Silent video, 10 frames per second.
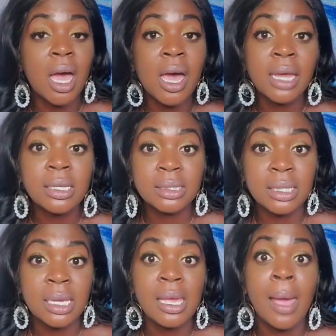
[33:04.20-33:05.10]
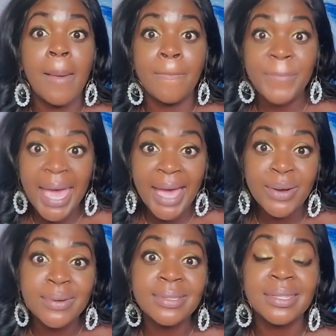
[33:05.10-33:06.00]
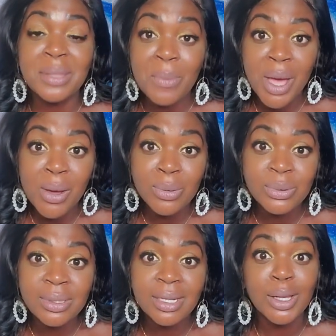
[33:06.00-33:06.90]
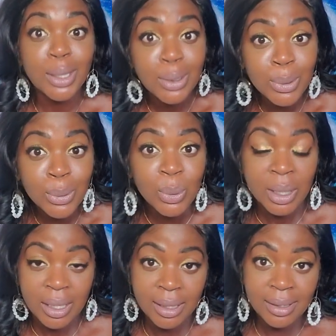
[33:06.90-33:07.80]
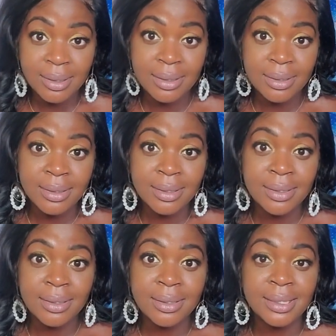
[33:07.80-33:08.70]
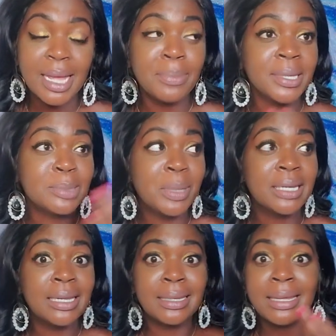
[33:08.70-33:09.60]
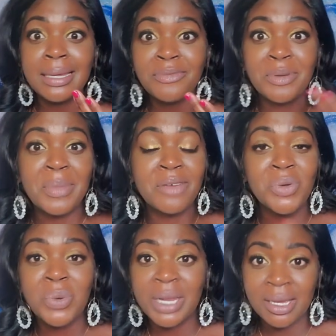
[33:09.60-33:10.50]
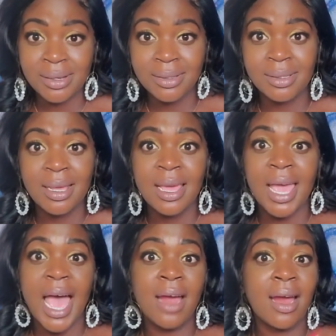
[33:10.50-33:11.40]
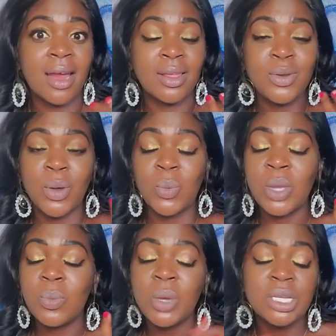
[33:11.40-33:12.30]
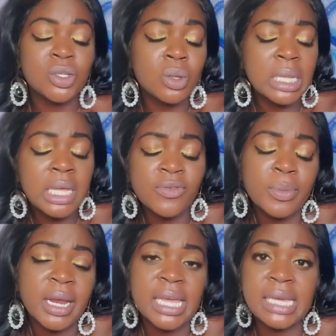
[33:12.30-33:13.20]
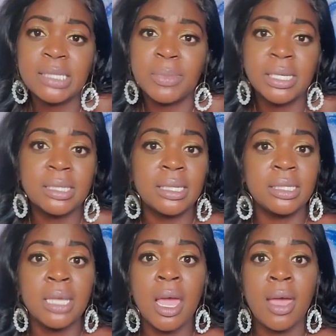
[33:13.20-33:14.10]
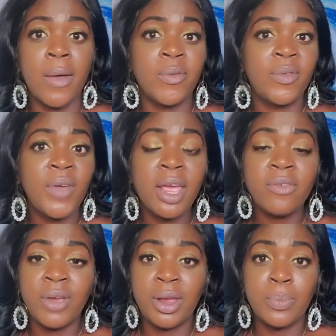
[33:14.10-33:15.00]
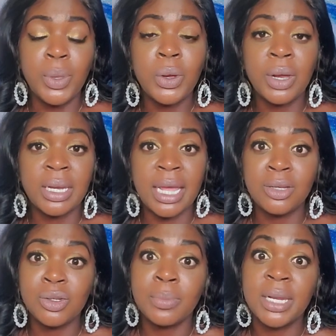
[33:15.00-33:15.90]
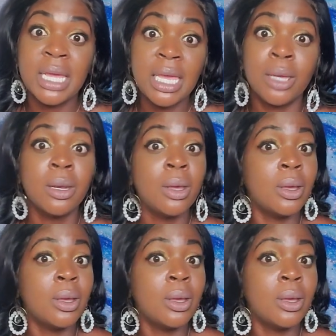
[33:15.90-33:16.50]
honestly matters the most. You. Stop expecting love from everyone else. We enjoy love from our kids because it is very, very pure in nature. But again,